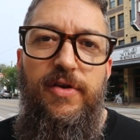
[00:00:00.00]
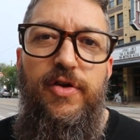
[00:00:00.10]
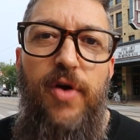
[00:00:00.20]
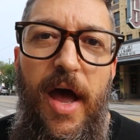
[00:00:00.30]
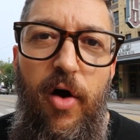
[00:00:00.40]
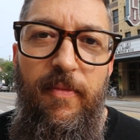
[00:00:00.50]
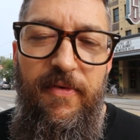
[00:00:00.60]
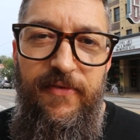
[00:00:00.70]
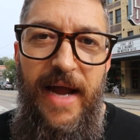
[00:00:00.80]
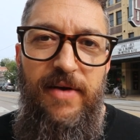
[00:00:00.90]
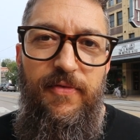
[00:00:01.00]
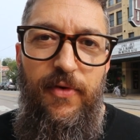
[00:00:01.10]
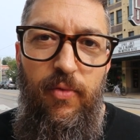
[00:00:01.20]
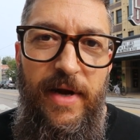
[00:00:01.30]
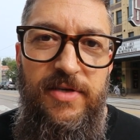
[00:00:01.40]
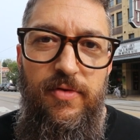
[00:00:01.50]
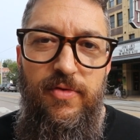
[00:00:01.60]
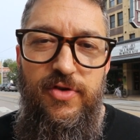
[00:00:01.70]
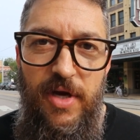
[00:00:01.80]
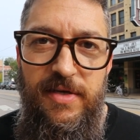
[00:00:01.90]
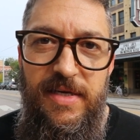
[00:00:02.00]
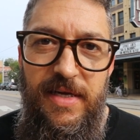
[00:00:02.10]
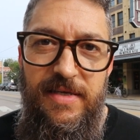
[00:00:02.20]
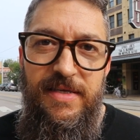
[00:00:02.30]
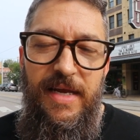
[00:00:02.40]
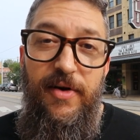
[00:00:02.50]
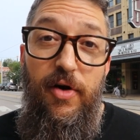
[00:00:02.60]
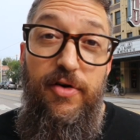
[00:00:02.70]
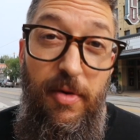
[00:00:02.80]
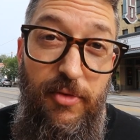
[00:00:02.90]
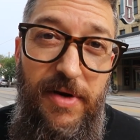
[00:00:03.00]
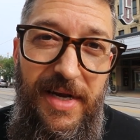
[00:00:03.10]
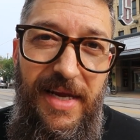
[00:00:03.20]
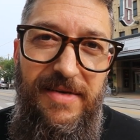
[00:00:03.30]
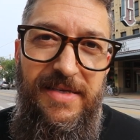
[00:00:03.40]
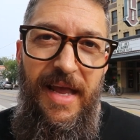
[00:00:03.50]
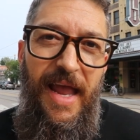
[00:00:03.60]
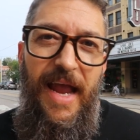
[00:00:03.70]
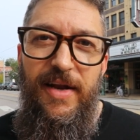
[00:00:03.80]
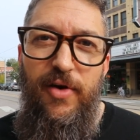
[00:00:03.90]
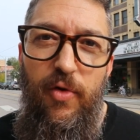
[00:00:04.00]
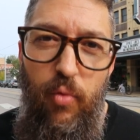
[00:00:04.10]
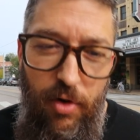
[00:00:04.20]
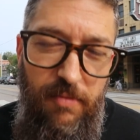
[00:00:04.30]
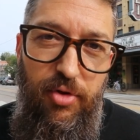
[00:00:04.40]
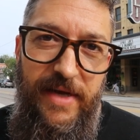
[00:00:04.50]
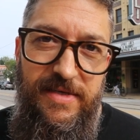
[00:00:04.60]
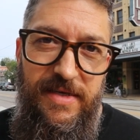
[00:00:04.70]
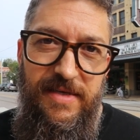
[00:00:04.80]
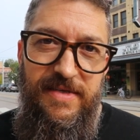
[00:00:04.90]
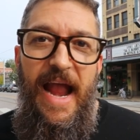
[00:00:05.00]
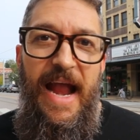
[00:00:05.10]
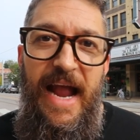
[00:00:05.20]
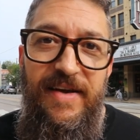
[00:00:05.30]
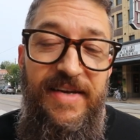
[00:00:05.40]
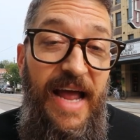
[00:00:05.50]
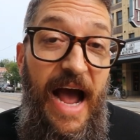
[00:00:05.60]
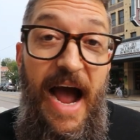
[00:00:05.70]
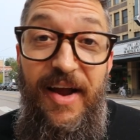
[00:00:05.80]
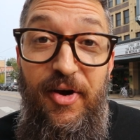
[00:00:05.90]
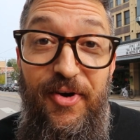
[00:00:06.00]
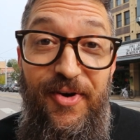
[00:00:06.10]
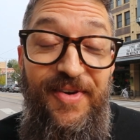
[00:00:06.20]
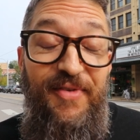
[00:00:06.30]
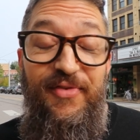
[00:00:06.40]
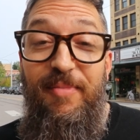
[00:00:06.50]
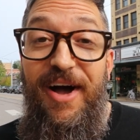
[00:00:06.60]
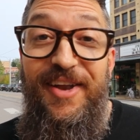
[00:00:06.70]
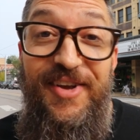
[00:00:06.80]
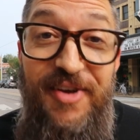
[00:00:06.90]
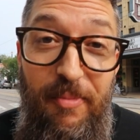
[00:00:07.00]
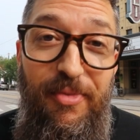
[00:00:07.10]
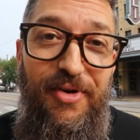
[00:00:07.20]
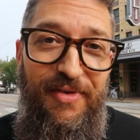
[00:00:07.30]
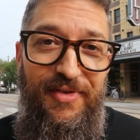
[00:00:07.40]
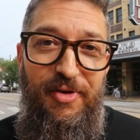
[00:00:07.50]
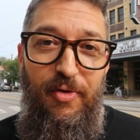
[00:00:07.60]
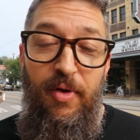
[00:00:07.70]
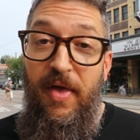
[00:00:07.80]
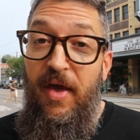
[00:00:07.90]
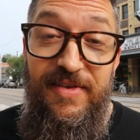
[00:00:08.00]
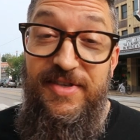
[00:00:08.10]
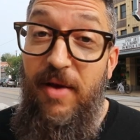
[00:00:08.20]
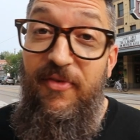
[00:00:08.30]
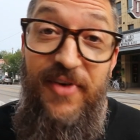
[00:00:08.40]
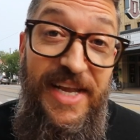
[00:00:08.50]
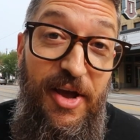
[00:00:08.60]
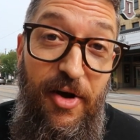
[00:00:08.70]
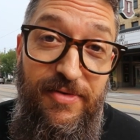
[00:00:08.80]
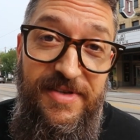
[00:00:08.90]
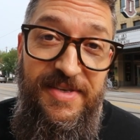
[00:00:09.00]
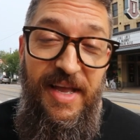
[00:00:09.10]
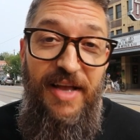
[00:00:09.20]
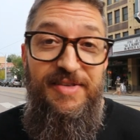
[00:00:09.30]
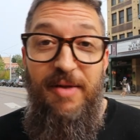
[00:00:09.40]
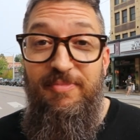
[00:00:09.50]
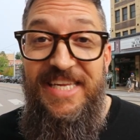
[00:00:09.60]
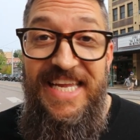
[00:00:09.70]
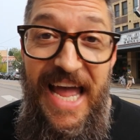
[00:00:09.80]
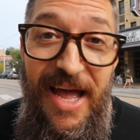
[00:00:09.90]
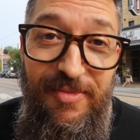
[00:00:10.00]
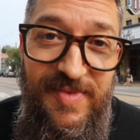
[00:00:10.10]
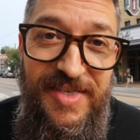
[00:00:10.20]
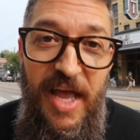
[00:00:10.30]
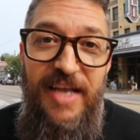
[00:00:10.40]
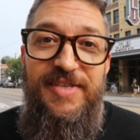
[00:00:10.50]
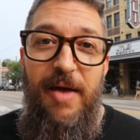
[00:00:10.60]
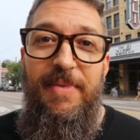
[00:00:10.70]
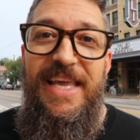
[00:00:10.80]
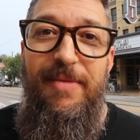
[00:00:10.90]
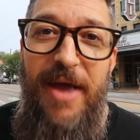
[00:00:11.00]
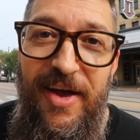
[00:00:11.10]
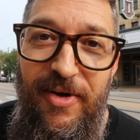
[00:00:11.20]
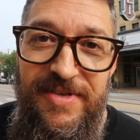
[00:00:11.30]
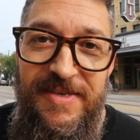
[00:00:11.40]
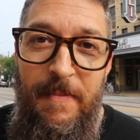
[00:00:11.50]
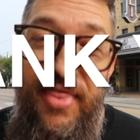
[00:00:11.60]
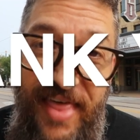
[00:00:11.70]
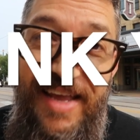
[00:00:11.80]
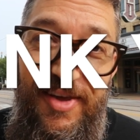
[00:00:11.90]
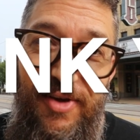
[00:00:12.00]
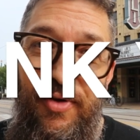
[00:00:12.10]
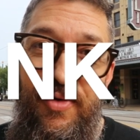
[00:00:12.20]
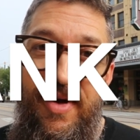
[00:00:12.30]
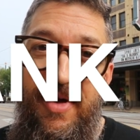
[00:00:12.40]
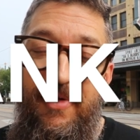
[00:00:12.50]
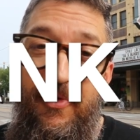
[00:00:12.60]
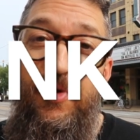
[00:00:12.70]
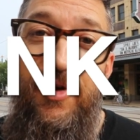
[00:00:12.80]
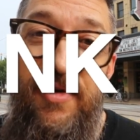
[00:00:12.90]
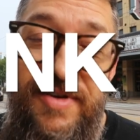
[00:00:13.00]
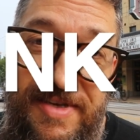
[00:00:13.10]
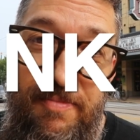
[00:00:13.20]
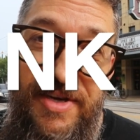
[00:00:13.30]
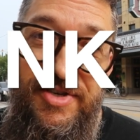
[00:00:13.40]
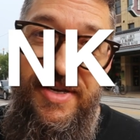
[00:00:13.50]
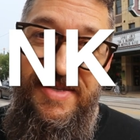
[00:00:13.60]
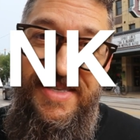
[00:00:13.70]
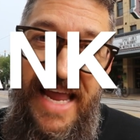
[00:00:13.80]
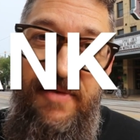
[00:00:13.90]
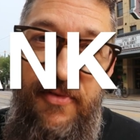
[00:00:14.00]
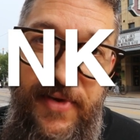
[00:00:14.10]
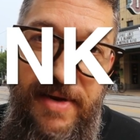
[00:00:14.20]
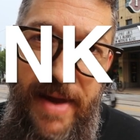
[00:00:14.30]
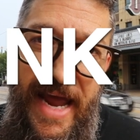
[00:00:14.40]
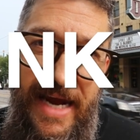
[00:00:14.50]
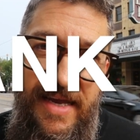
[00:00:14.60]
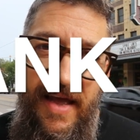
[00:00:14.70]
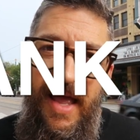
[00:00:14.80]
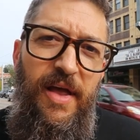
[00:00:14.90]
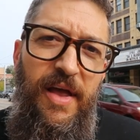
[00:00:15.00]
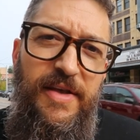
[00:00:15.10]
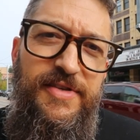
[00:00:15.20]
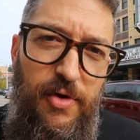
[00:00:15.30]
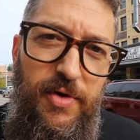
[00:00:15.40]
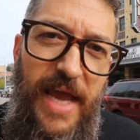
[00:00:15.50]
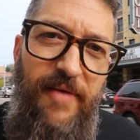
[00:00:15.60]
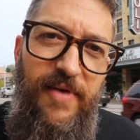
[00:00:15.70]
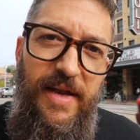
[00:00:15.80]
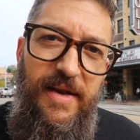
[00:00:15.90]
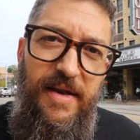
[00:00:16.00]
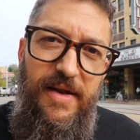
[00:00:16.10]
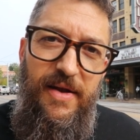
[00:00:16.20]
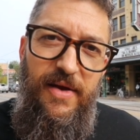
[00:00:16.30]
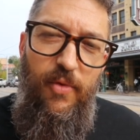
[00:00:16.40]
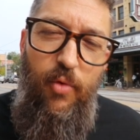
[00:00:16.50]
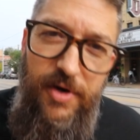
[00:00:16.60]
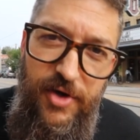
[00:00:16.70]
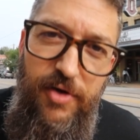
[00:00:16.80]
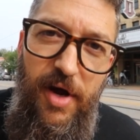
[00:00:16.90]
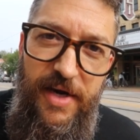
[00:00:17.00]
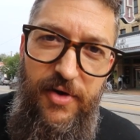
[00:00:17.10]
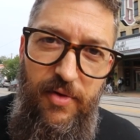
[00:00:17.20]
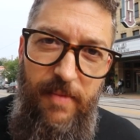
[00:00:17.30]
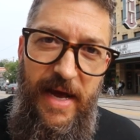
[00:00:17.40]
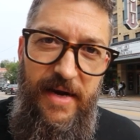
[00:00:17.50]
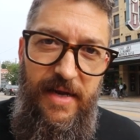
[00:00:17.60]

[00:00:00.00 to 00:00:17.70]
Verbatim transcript: to help fight for racial justice in our communities and in our workplaces. And I heard from a number of you, some videos, some D Ms, some emails. Thank you for your submissions and feedback. So Kevin, what are you gonna do about